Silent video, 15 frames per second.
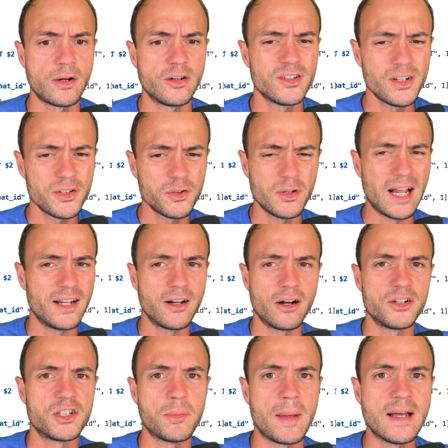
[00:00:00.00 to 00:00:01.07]
It's also not at all
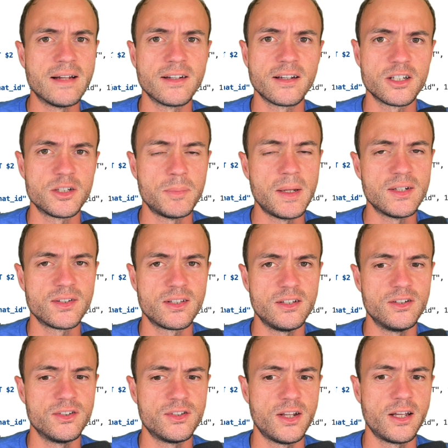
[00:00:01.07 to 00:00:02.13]
semantic. It's basically
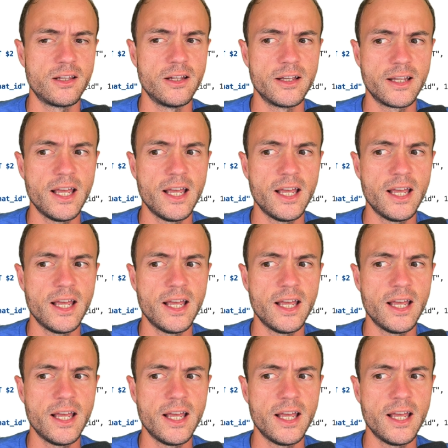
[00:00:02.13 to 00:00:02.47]
just saying like,